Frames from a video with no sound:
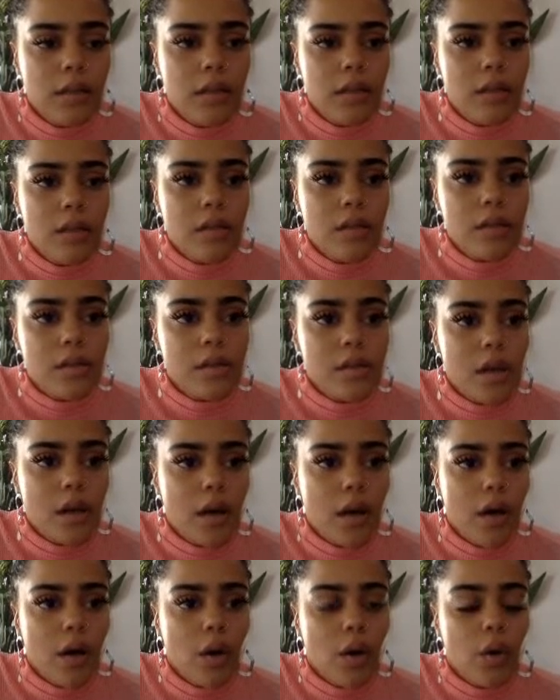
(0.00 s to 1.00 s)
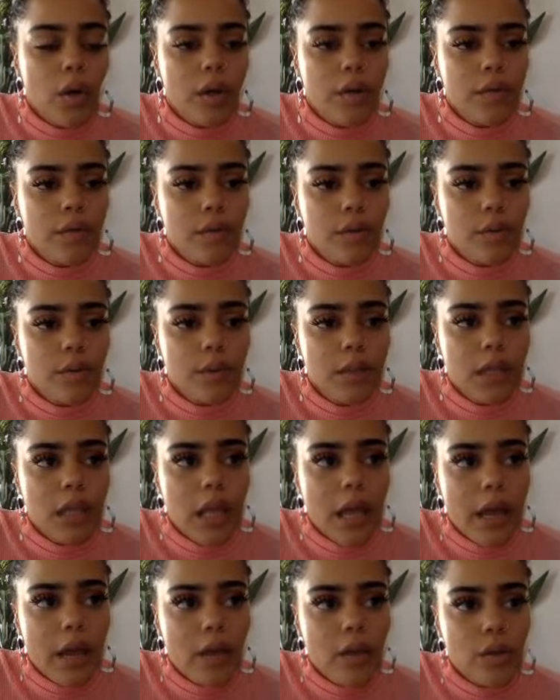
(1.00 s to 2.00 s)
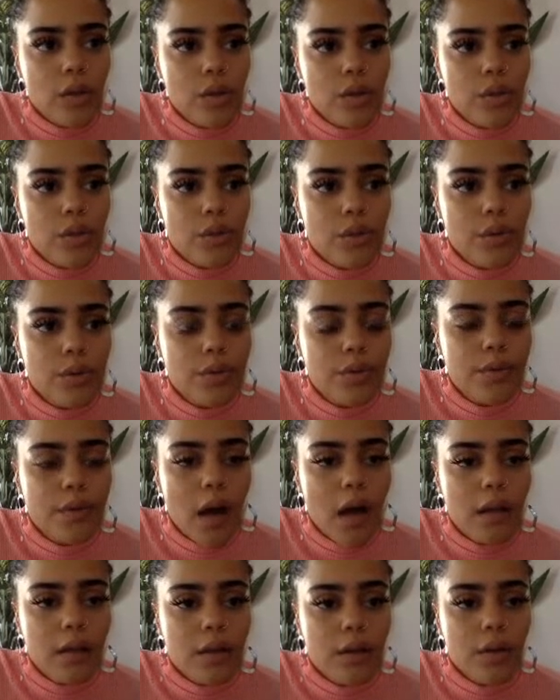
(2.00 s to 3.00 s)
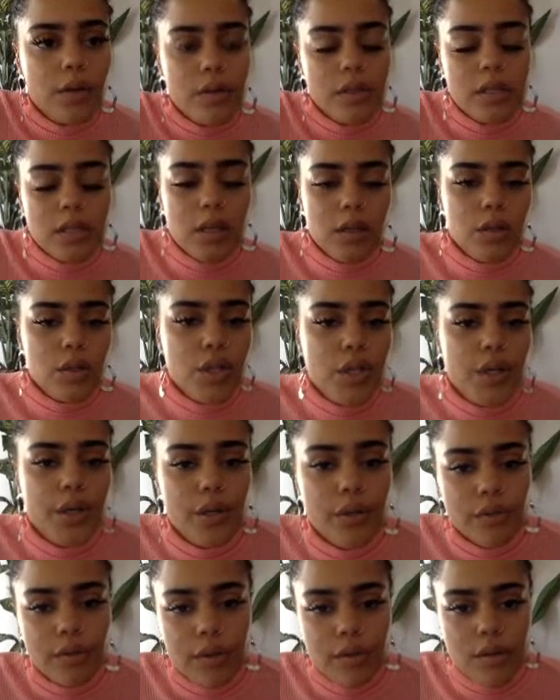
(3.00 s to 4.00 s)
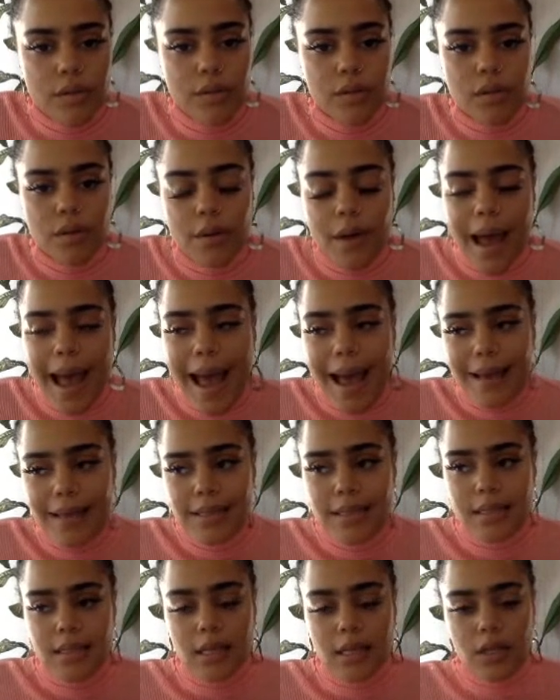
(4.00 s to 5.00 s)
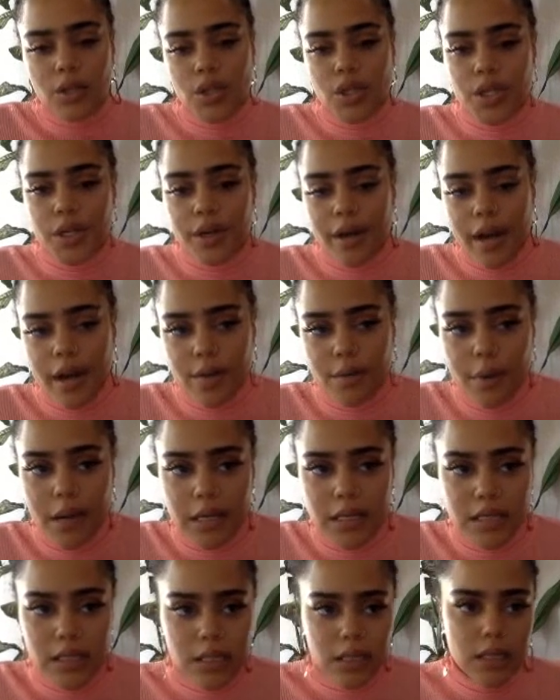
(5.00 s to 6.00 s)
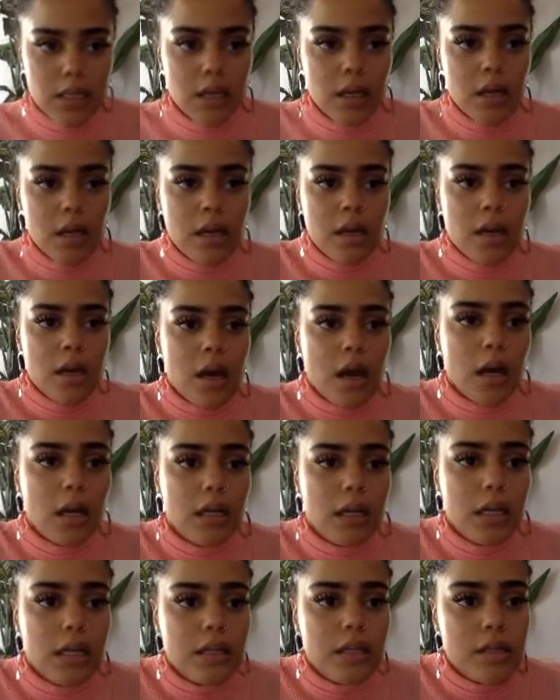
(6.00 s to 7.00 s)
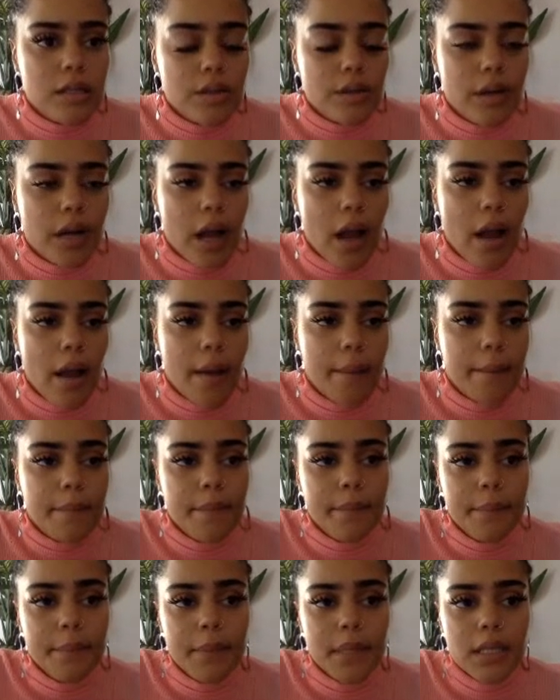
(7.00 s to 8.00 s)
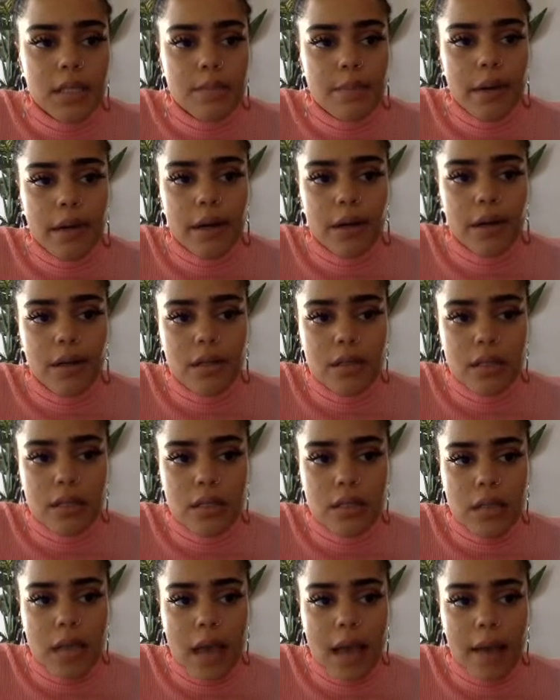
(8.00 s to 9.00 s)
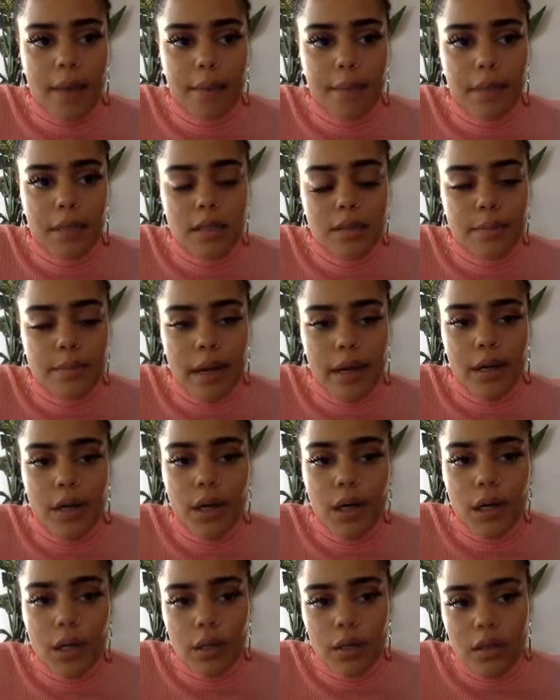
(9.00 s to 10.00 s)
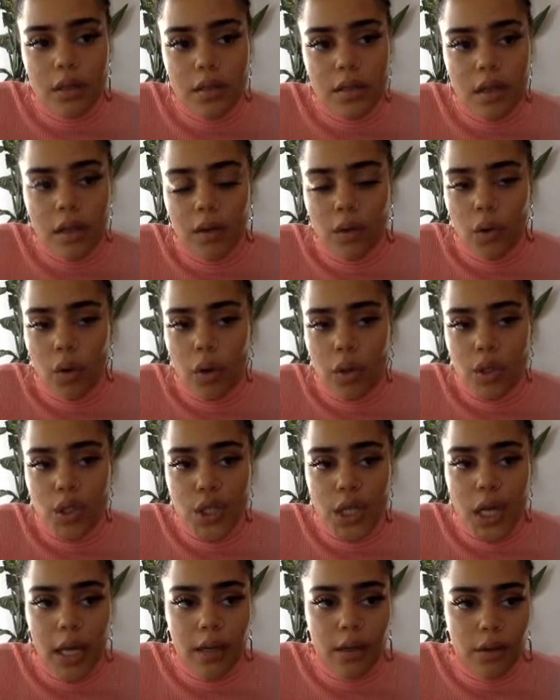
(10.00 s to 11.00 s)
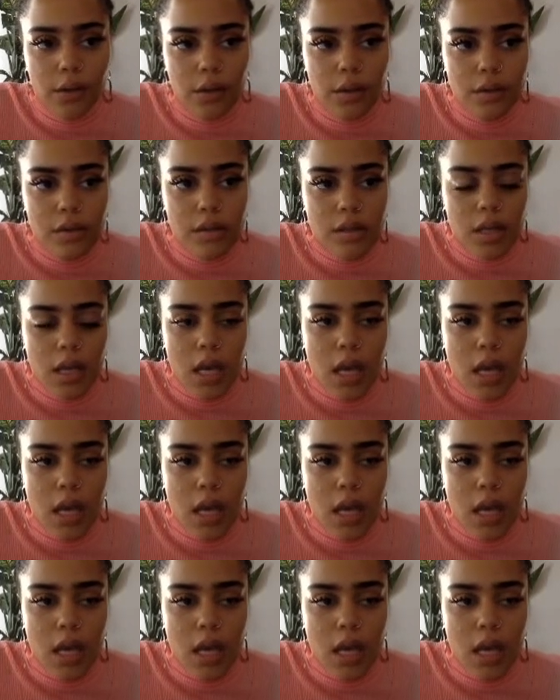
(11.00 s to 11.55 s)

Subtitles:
So if you would like to follow Skillshare, you can do so at Skillshare NYC on Instagram. Beats by Girls is at Beats by Girls on all channels.